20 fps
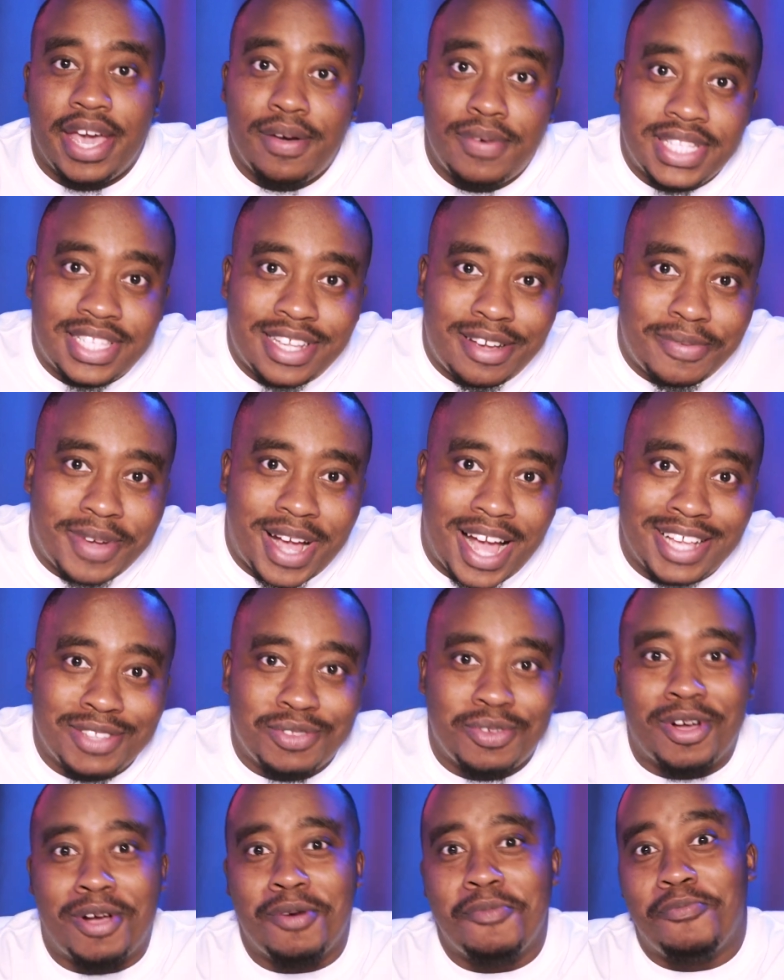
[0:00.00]
Hey, what's up
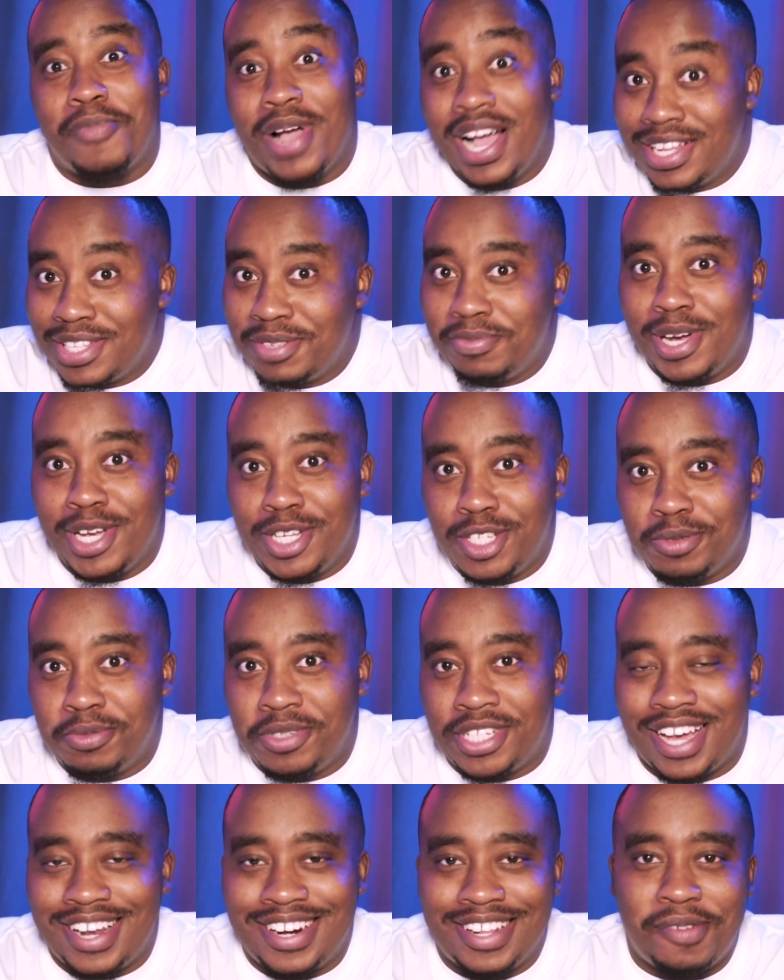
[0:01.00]
guys? Welcome back to my
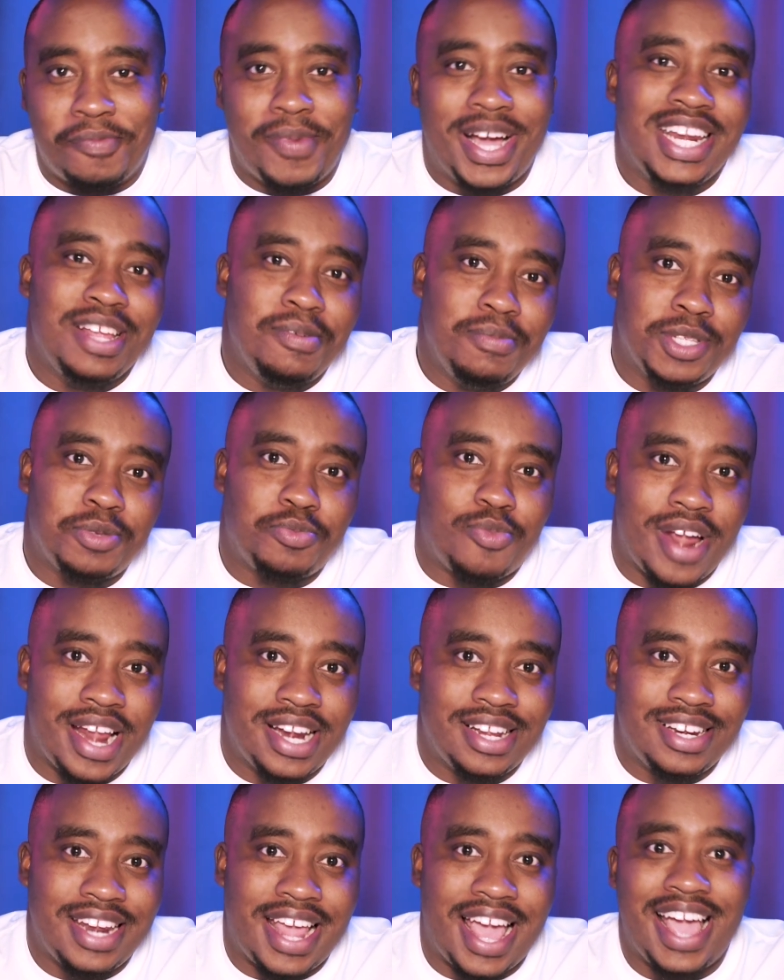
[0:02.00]
YouTube channel. My name is
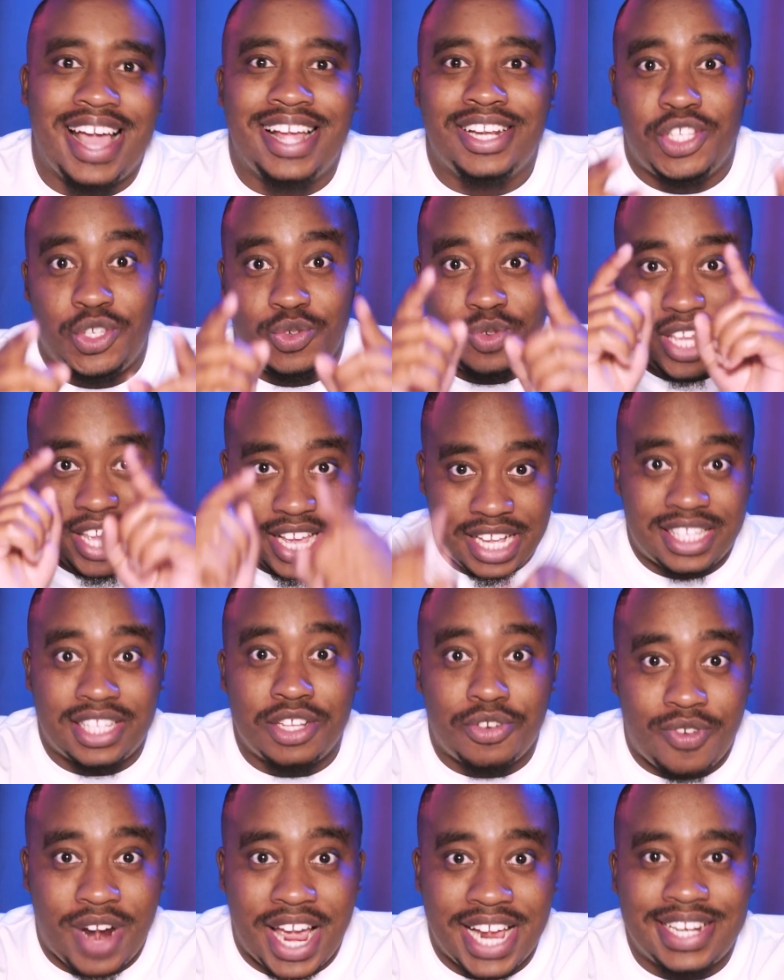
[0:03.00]
Brandon and you guessed
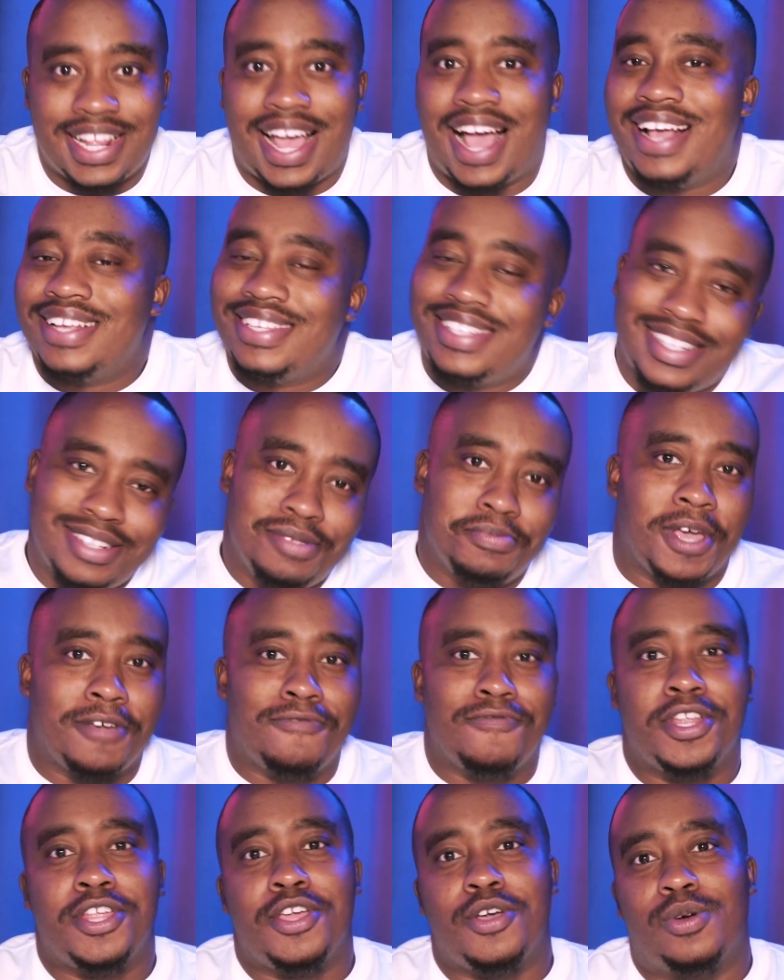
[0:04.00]
it right, I still
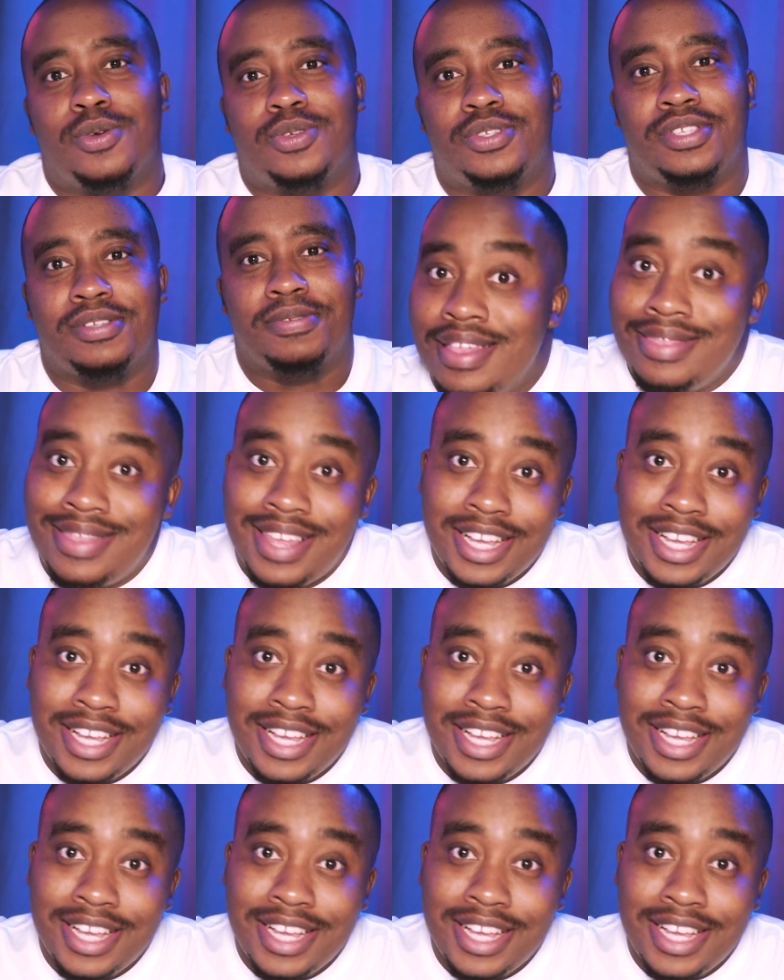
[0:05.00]
make videos.